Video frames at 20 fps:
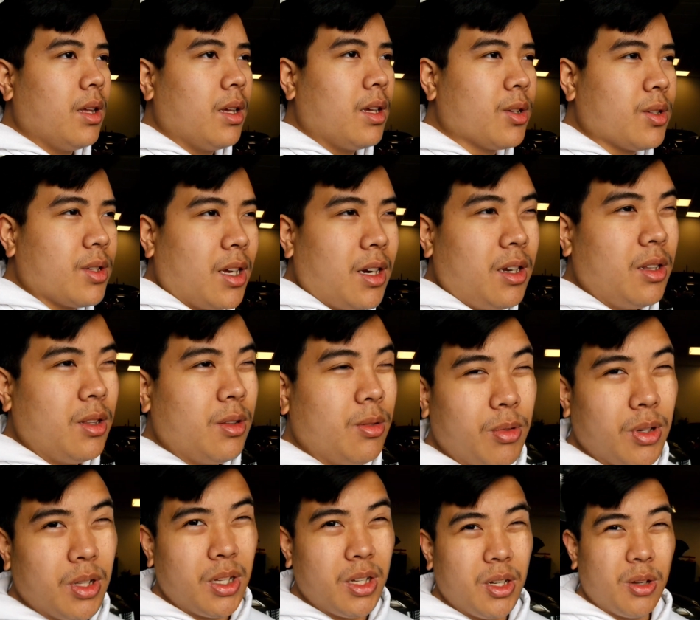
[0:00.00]
because I didn't
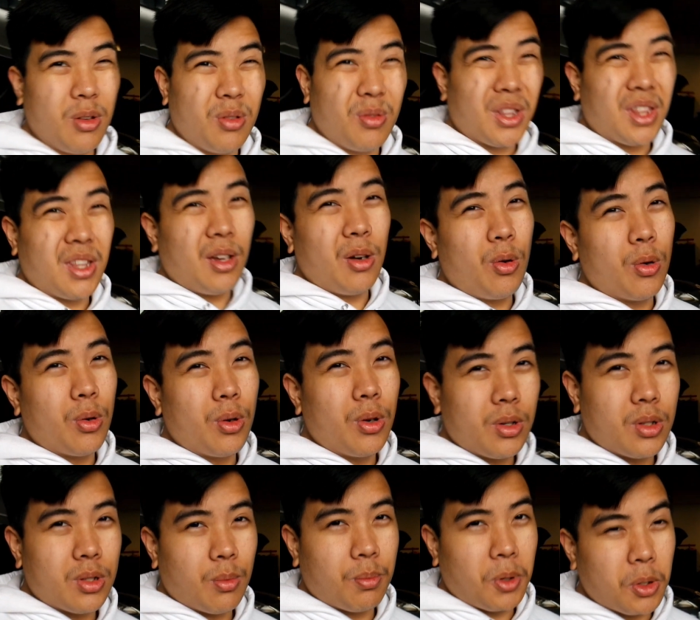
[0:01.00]
really know what the
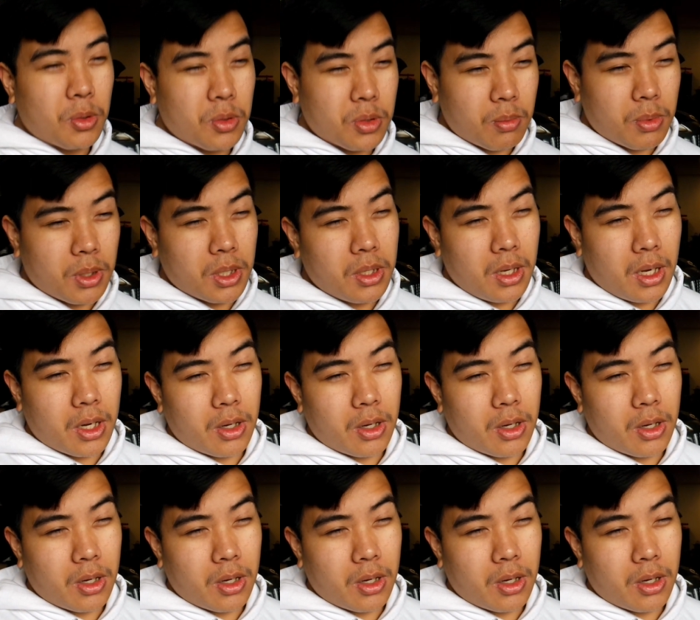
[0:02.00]
order is supposed to be.